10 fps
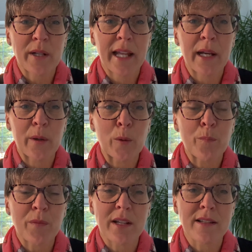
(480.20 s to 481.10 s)
heal
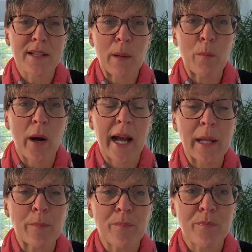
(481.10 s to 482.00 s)
in some
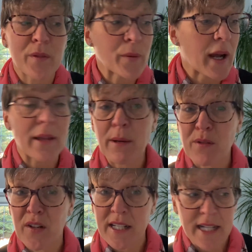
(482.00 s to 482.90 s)
way. Okay, that was
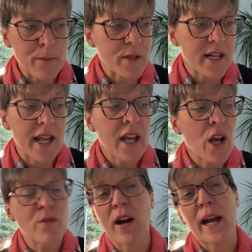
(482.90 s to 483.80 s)
very deep, wasn't it?
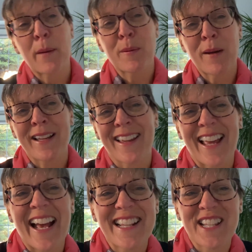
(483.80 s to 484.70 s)
Right, I'll be back
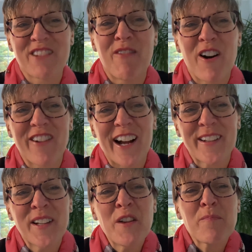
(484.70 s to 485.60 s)
again tomorrow
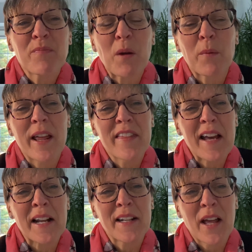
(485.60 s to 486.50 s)
with
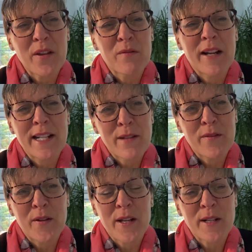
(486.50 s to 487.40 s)
another reading
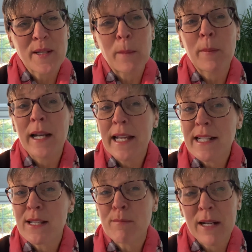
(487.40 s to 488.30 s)
for you. So
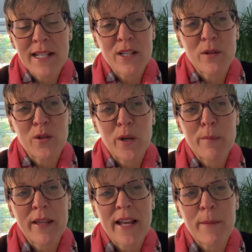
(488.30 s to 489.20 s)
please, please do join
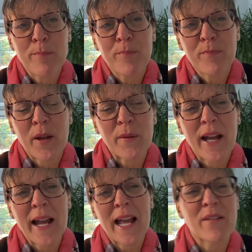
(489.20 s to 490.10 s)
me then.
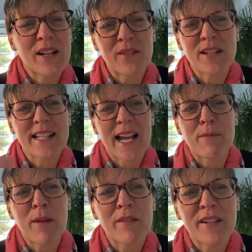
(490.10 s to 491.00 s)
Okay, have a lovely
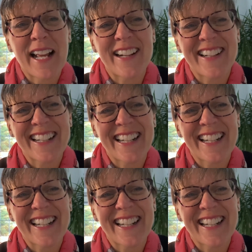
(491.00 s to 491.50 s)
day. Bye for now.